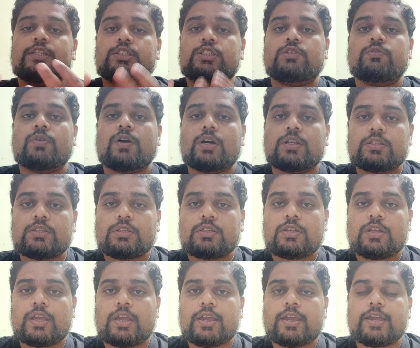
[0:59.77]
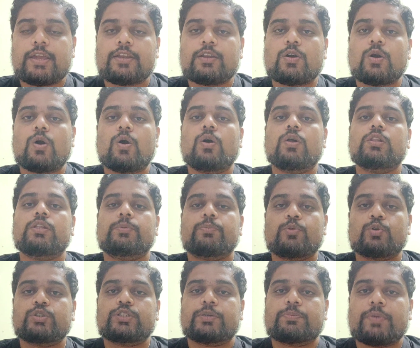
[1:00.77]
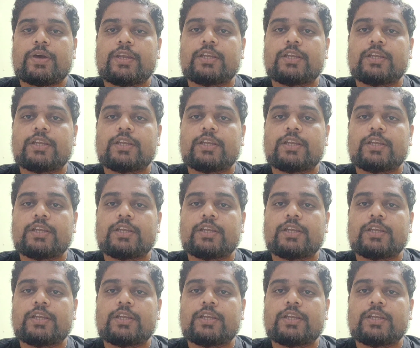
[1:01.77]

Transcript: Sivan and all the project